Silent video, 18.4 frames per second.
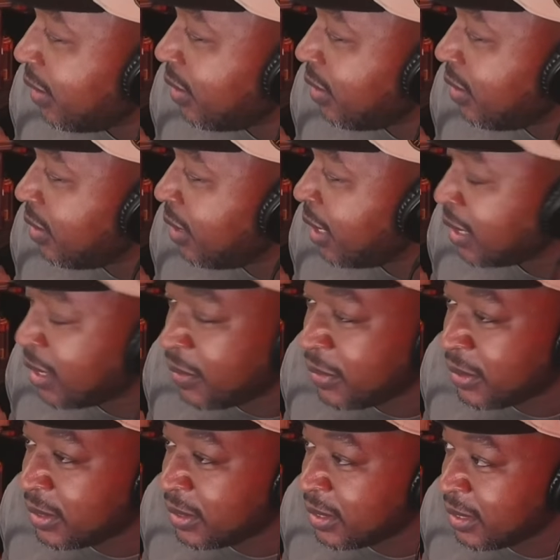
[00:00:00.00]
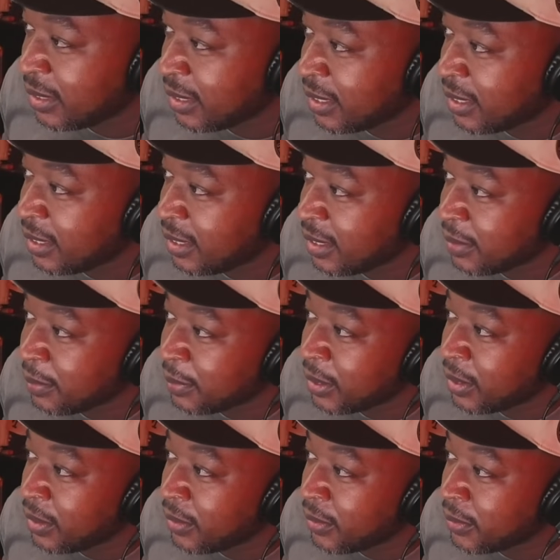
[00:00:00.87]
I never did a gig in my
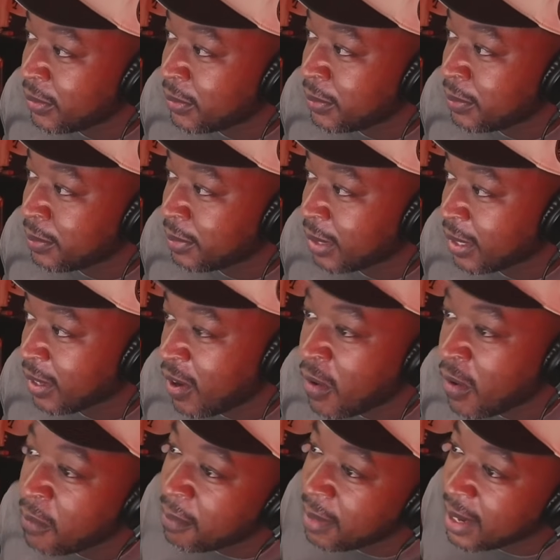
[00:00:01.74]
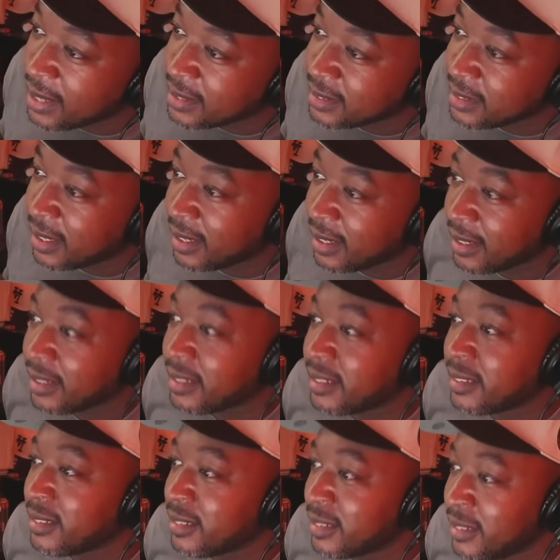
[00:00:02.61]
home, like on my side.
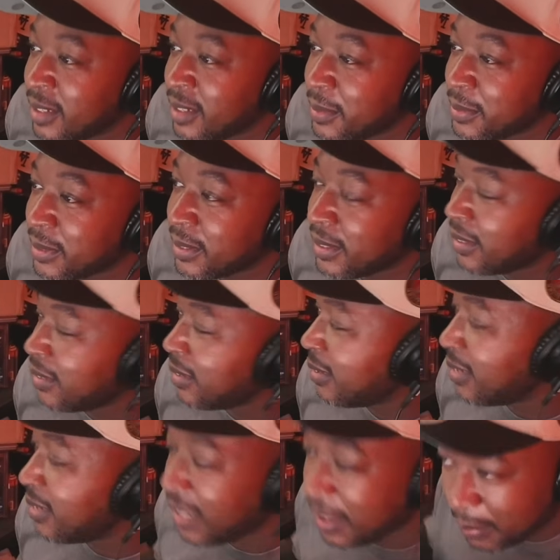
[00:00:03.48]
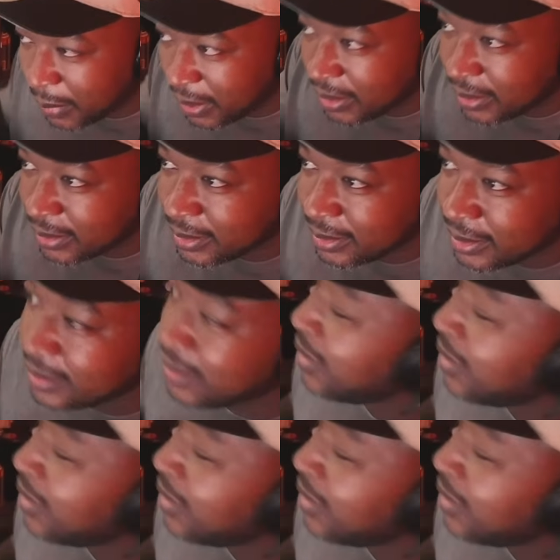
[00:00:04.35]
You know what I'm saying? Like my hood.